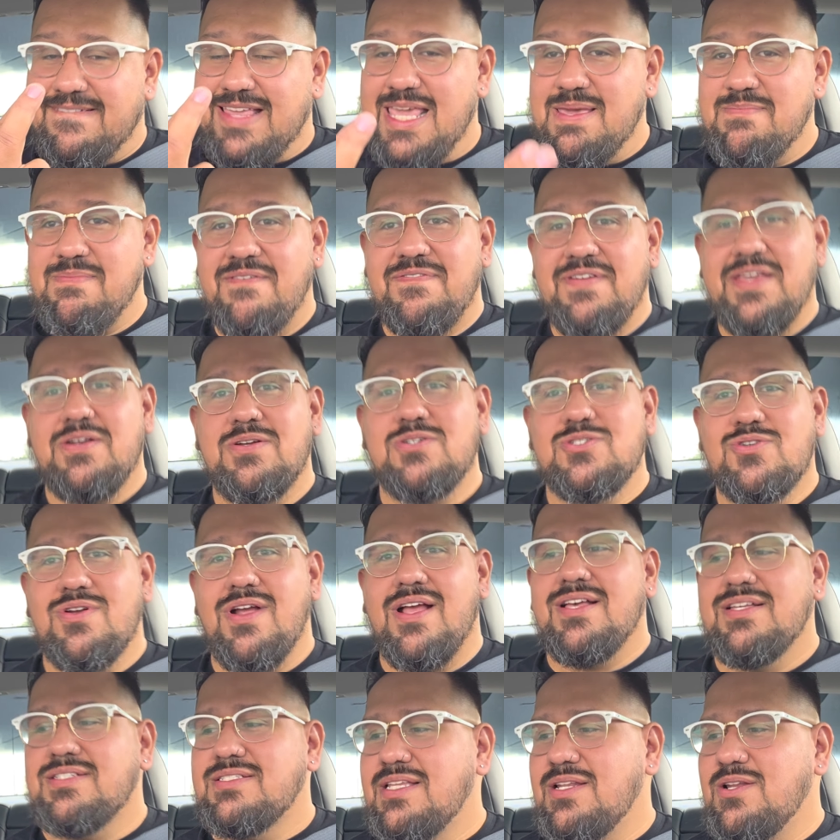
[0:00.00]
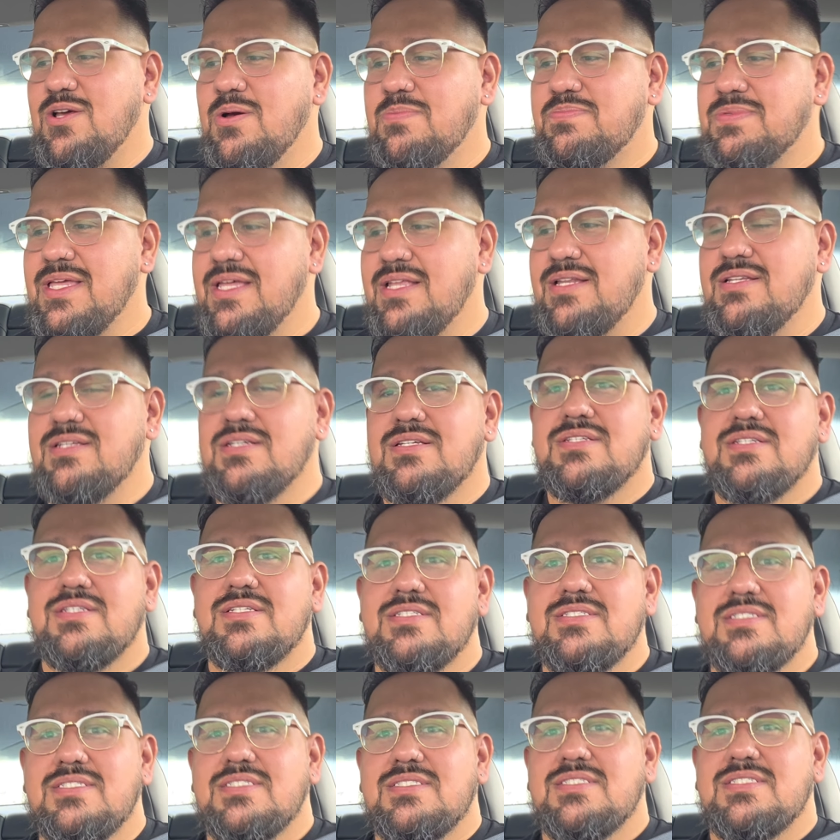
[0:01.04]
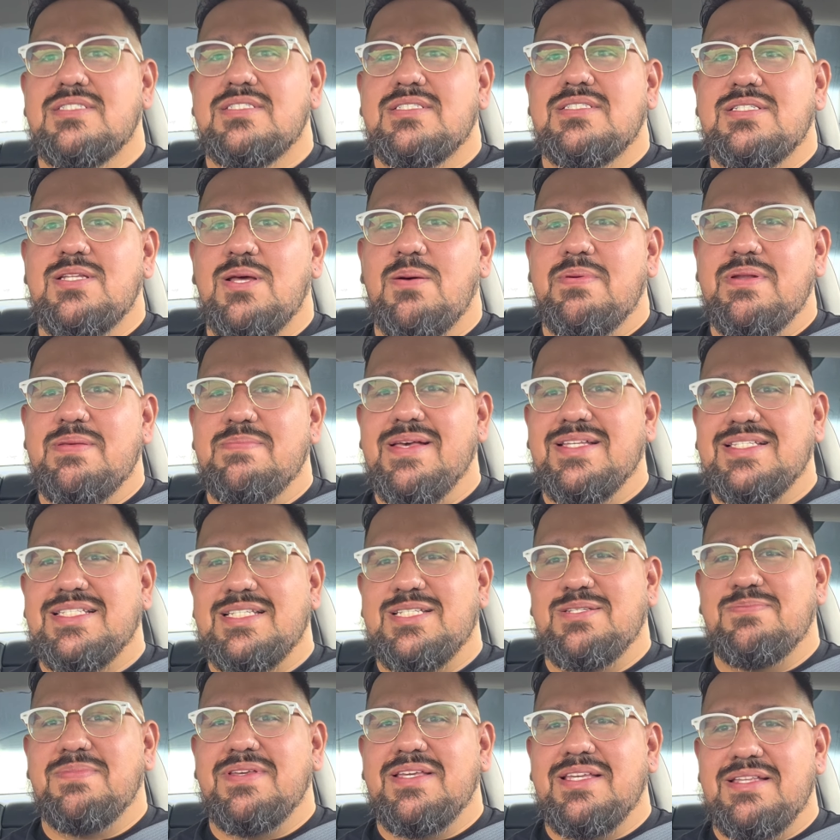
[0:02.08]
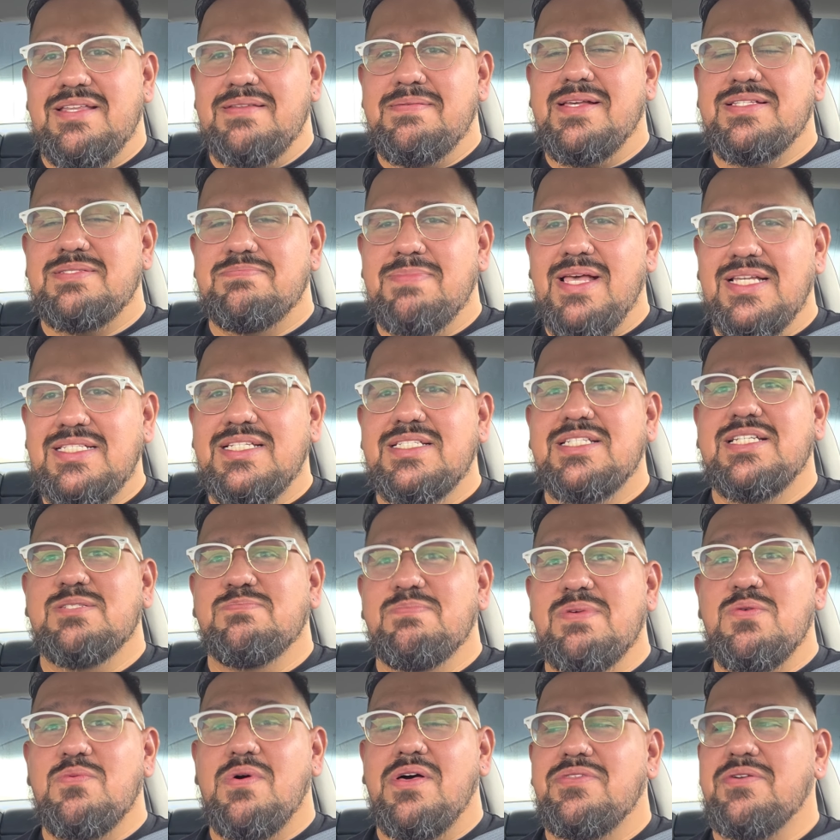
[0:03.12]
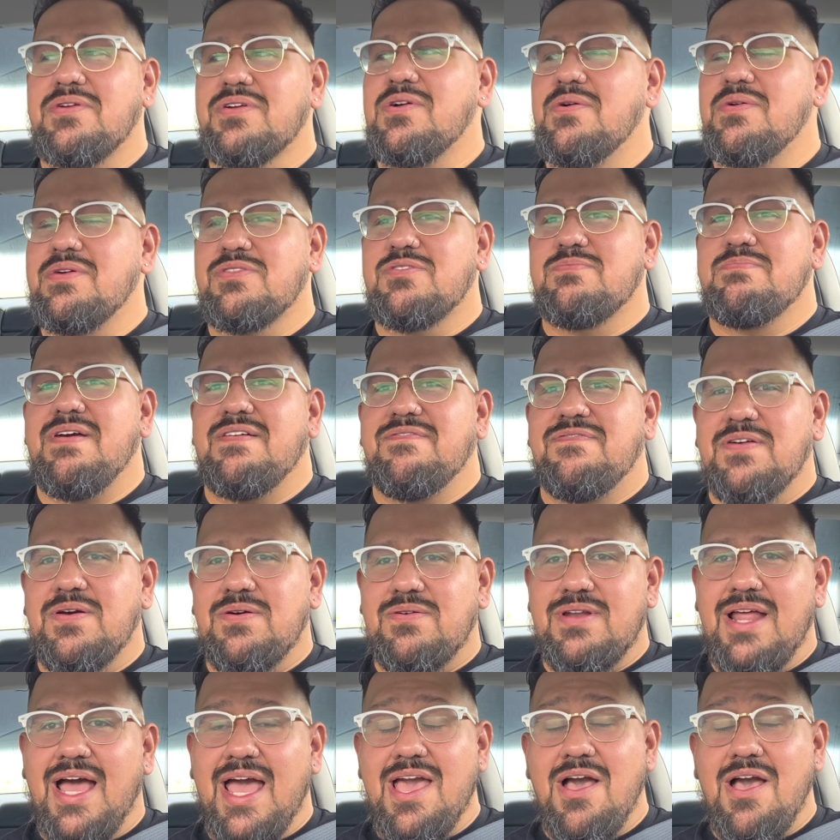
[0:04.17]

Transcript: keep my fingers crossed and hope that nobody messages me while they're going through my phone.